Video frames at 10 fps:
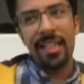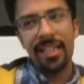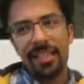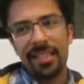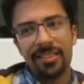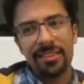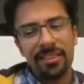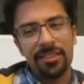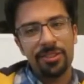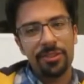I can say
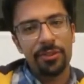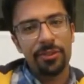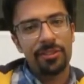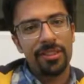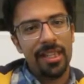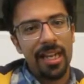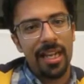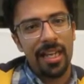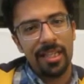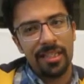to you
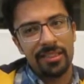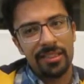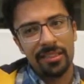that